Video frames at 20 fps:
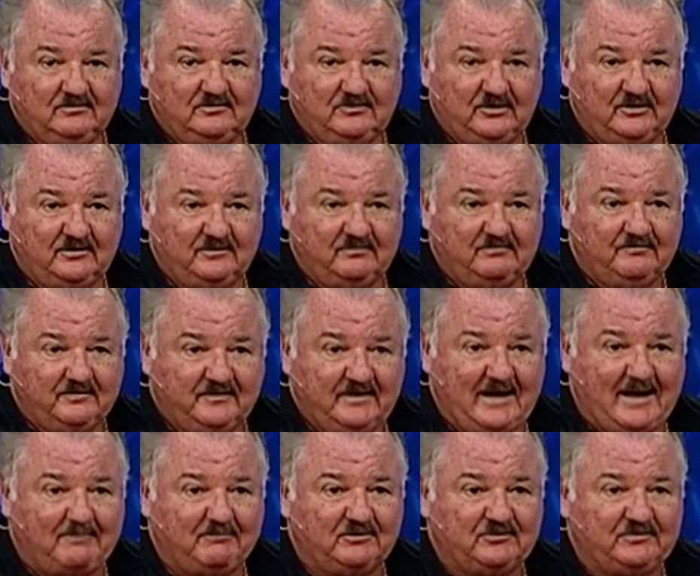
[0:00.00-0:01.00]
turn
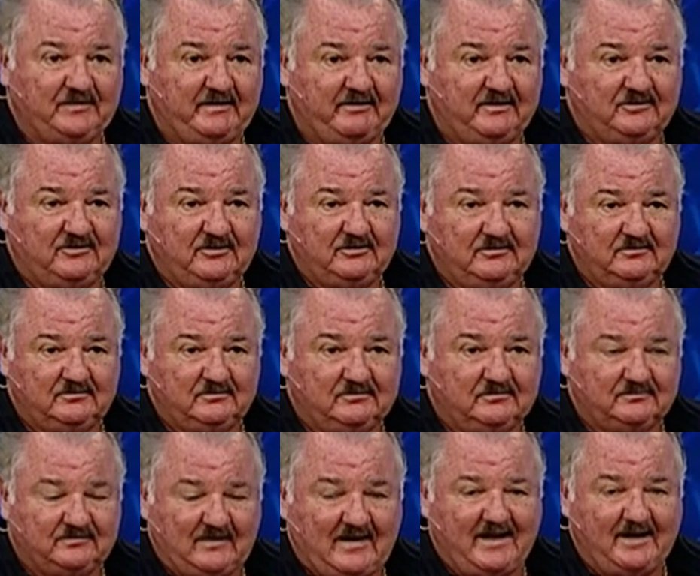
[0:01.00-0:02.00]
the atmosphere into
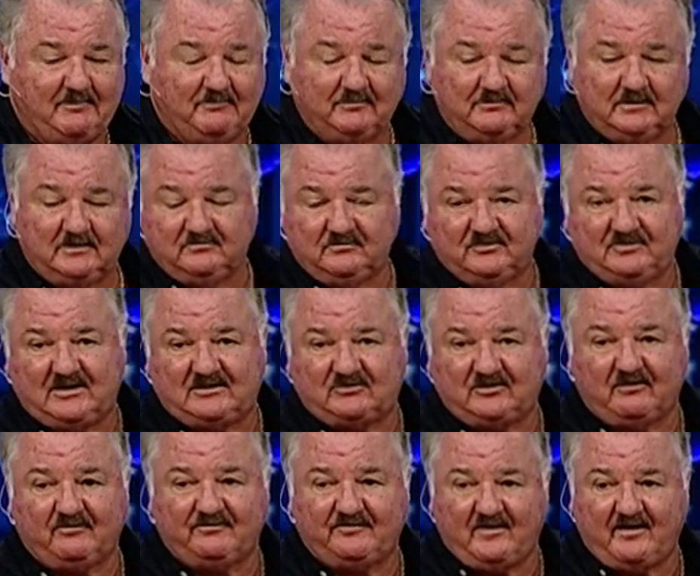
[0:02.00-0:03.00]
flame. It sets
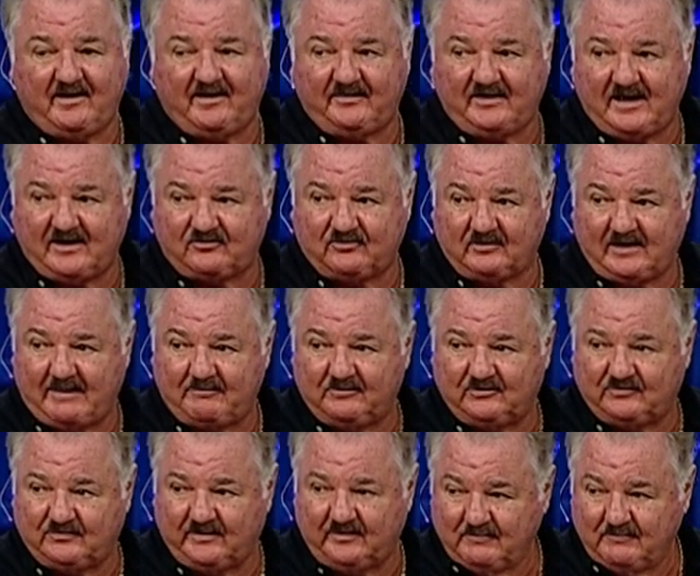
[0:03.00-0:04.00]
on fire the actual
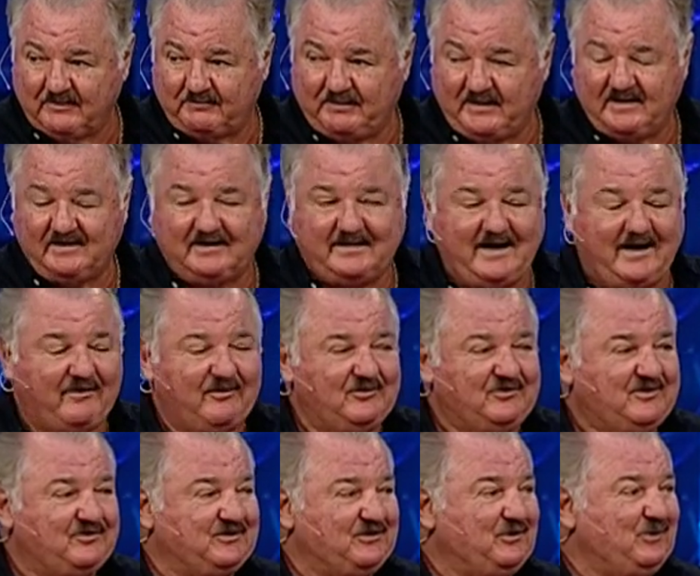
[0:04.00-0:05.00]
atmosphere. But be
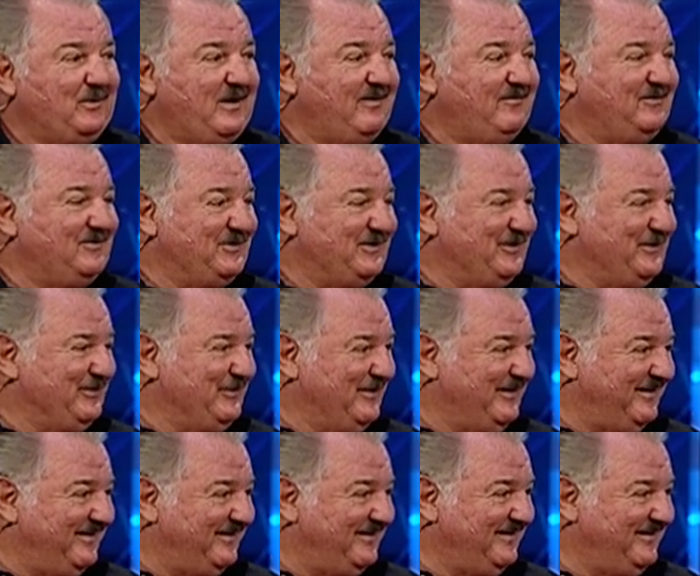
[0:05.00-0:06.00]
encouraged, there's a new heavens and a new
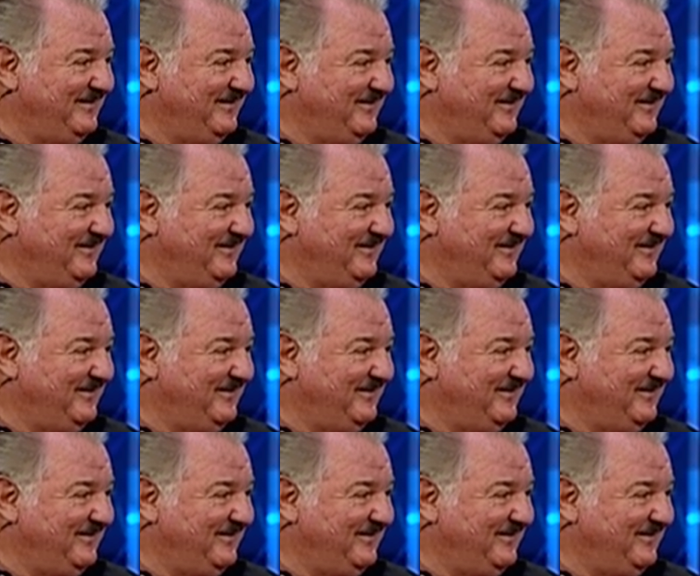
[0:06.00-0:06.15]
earth.